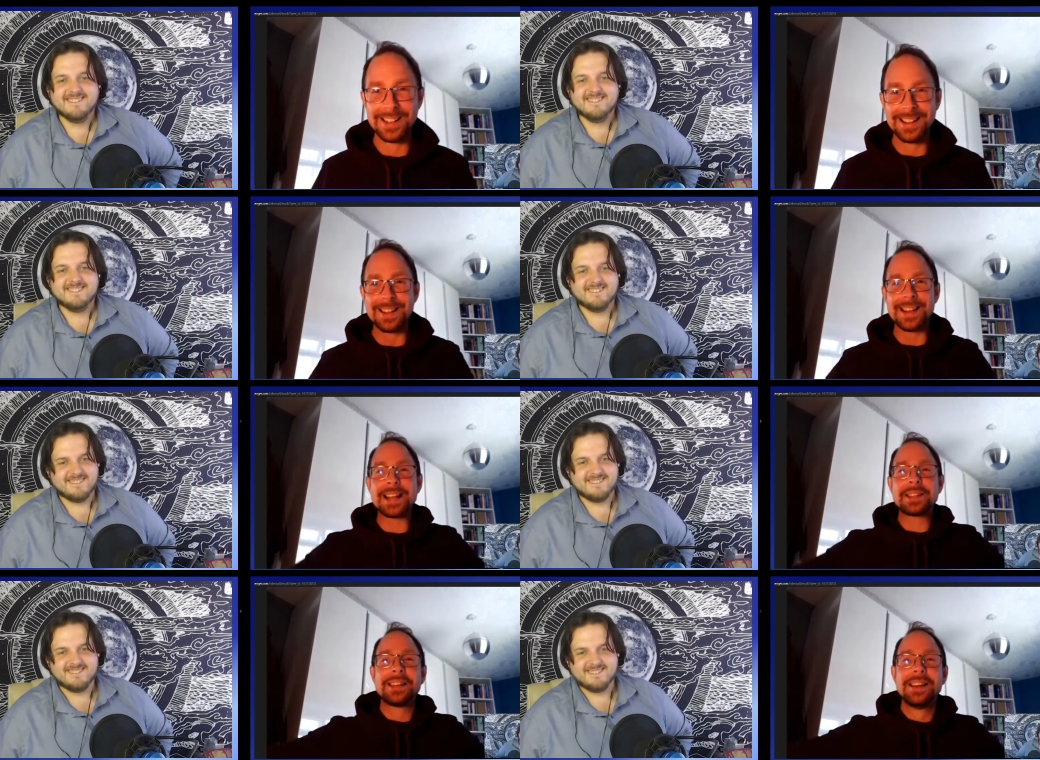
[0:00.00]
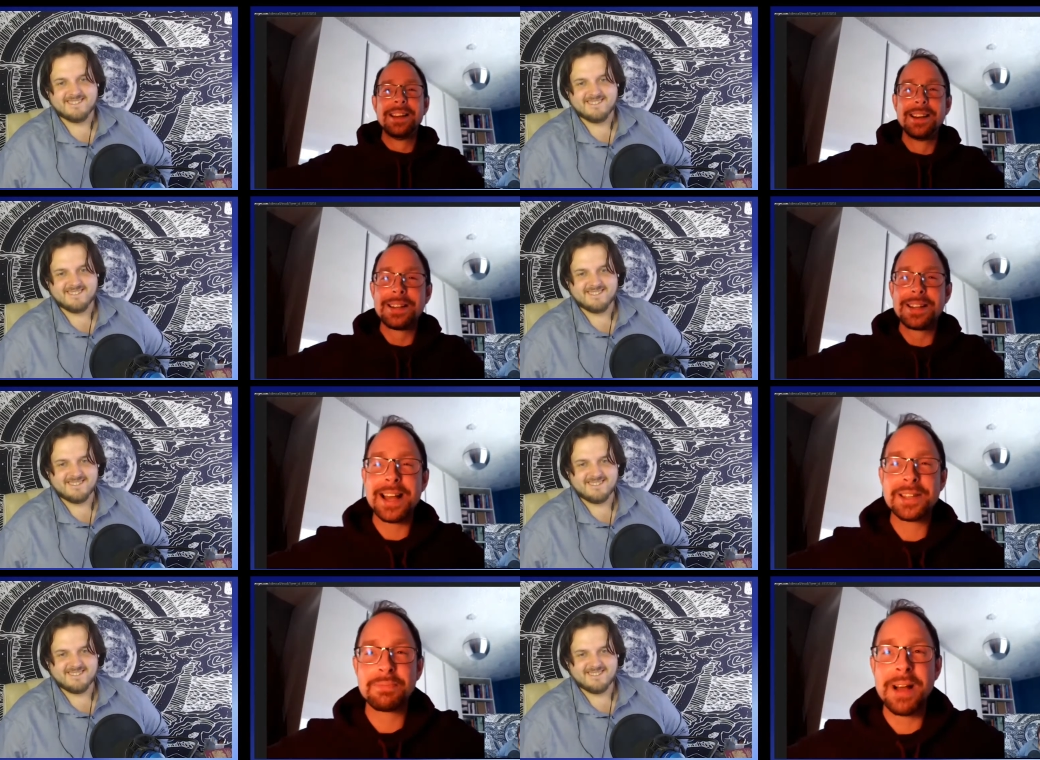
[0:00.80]
Speaker 1: Let
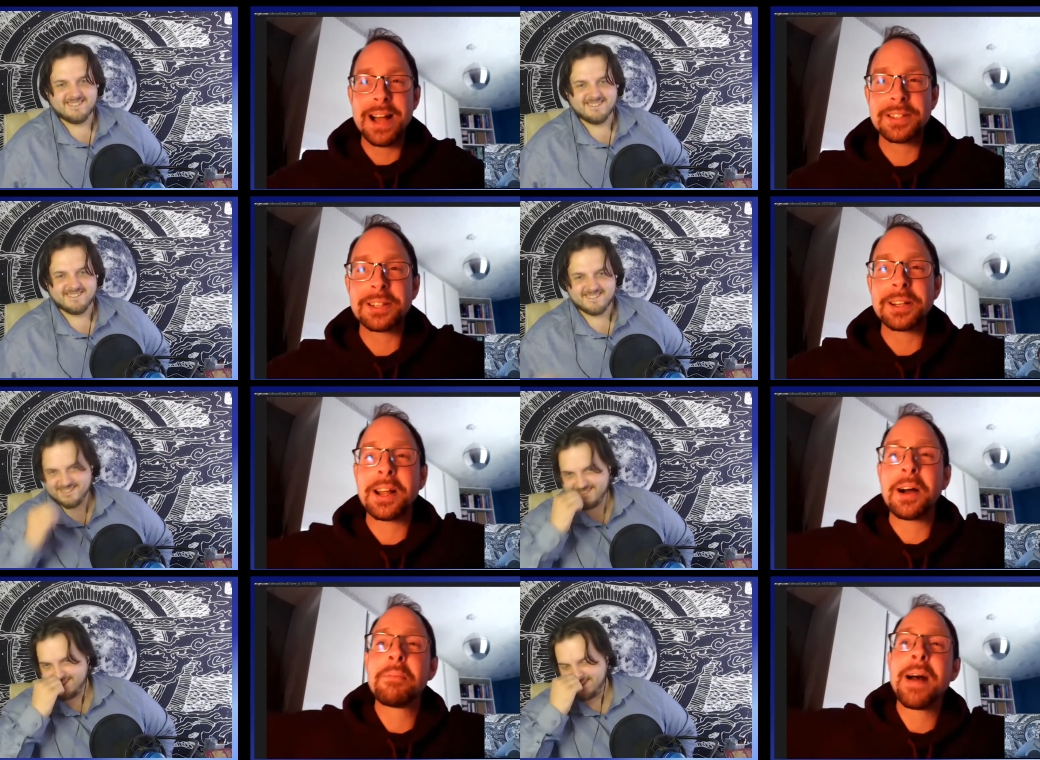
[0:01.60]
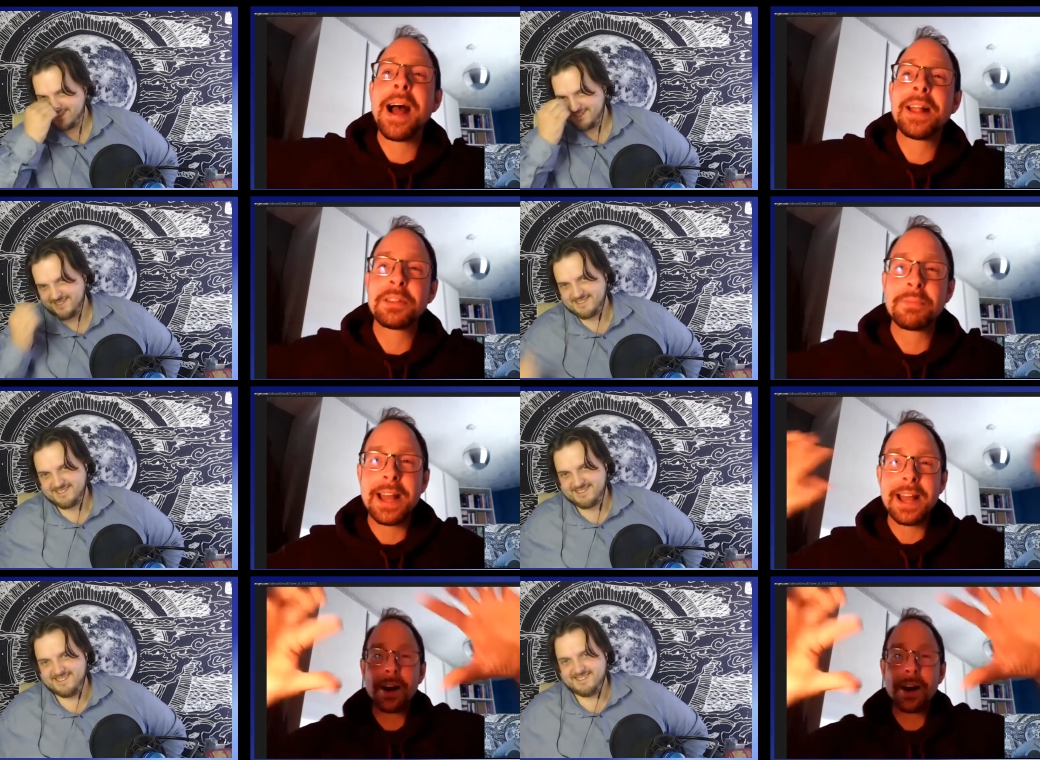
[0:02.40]
yes, master, command
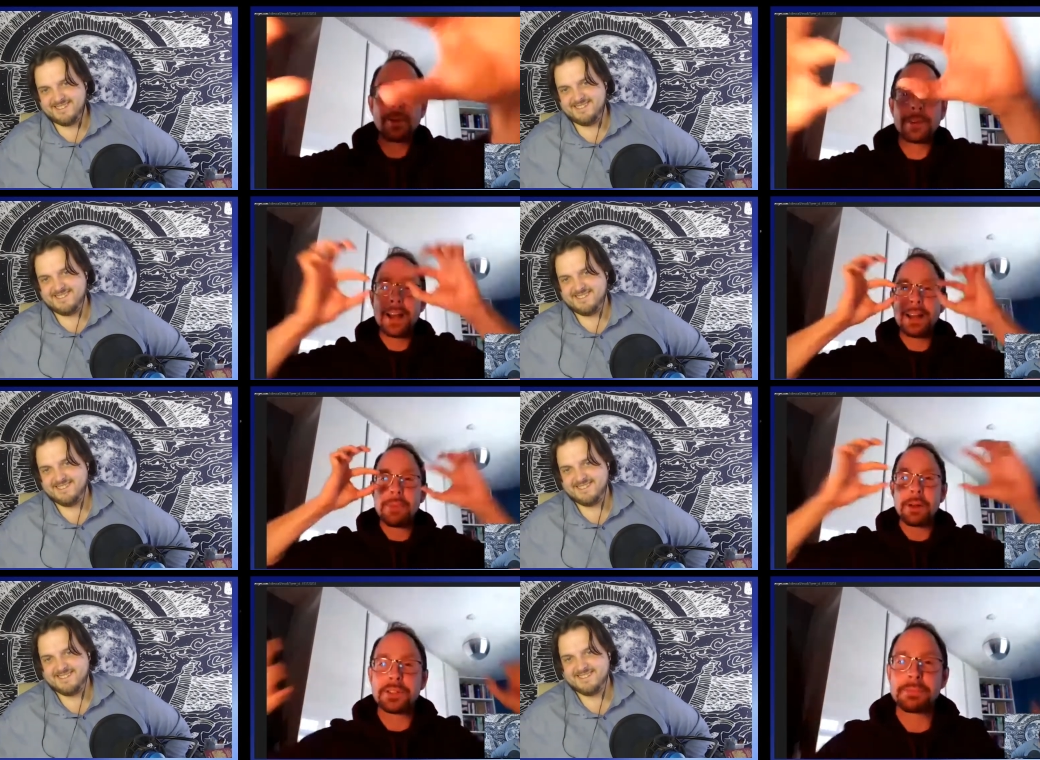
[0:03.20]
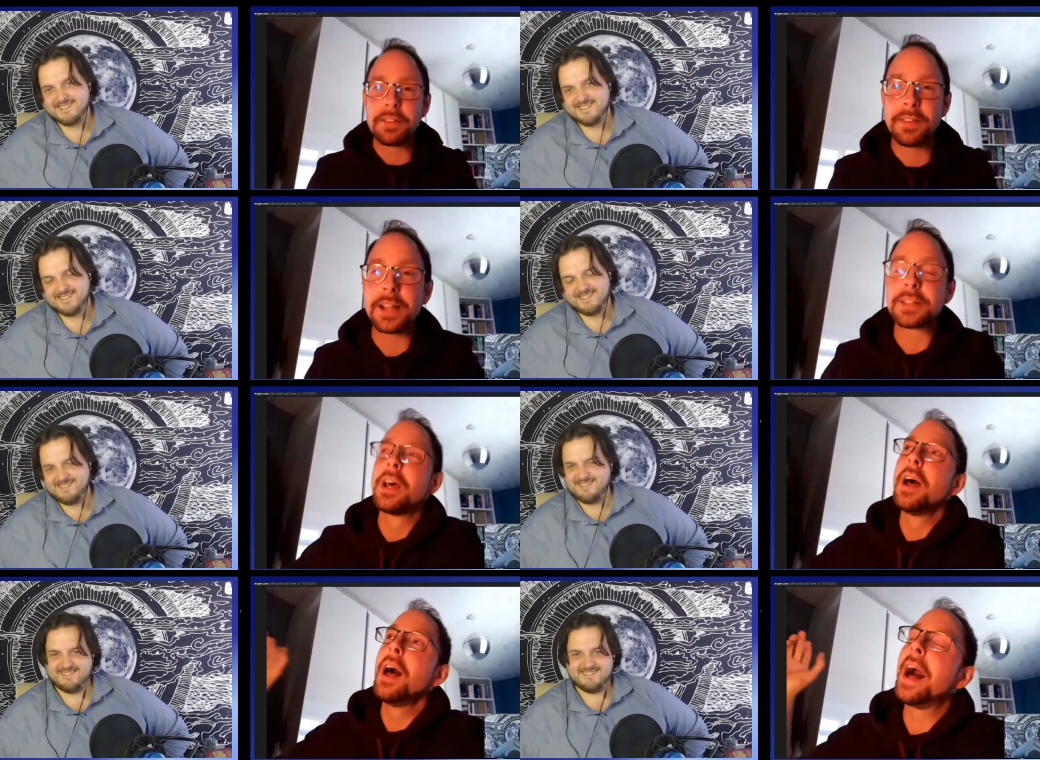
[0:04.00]
me. Oh, lightning bolts in my face.
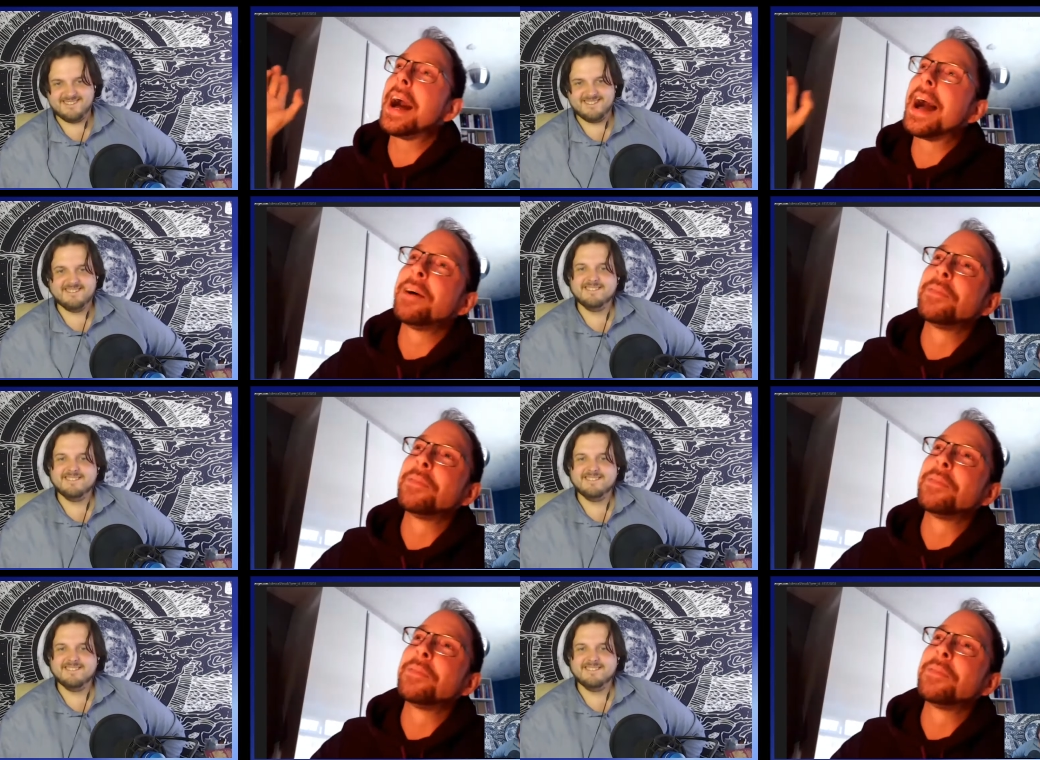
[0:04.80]
Um,